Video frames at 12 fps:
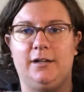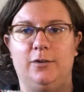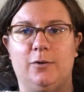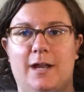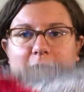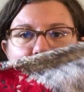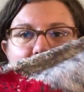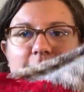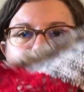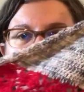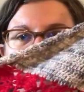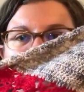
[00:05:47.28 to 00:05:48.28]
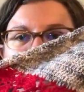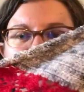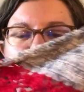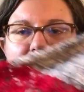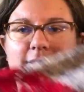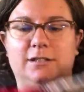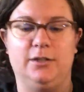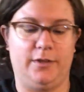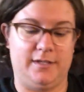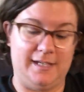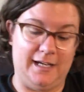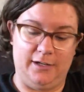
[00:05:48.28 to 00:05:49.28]
gray, or
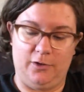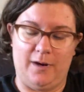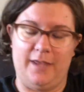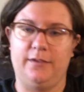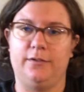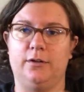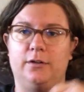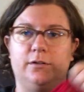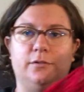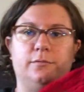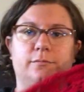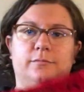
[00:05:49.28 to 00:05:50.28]
the 2nd gray, the 3rd